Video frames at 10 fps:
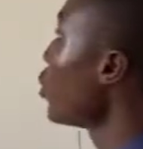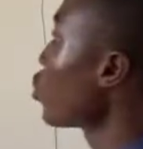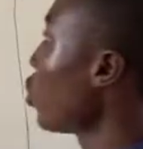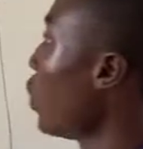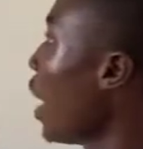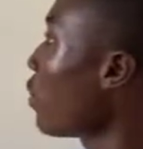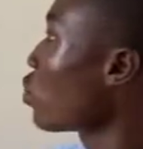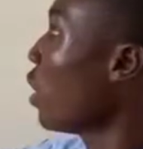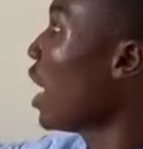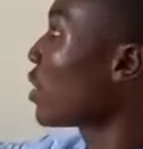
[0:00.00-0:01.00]
So you have
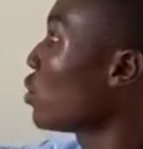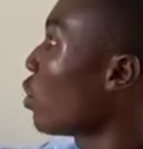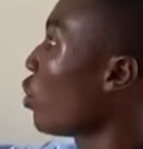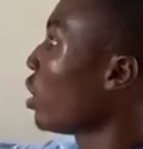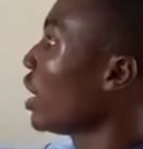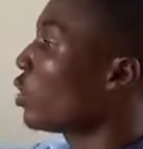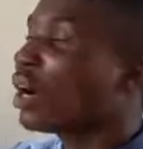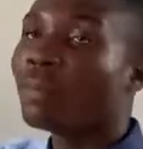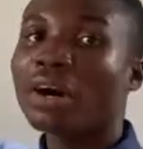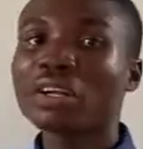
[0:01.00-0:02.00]
to ask your coordinator
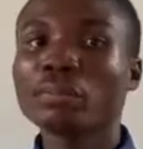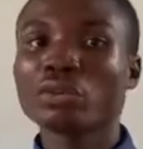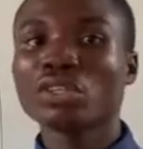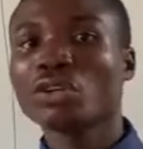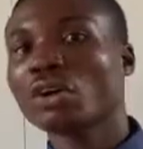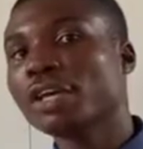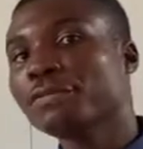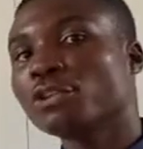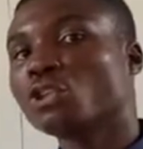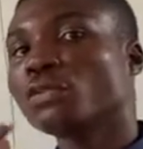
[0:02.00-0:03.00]
about the procedure
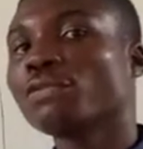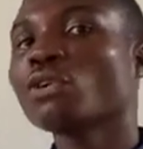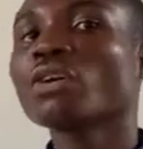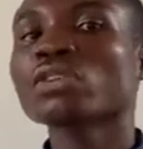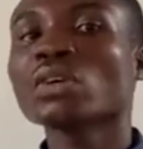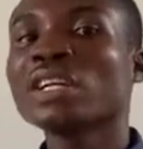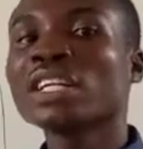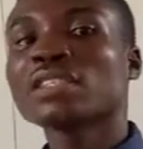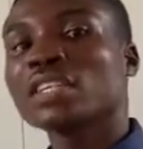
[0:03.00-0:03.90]
if you should focus on it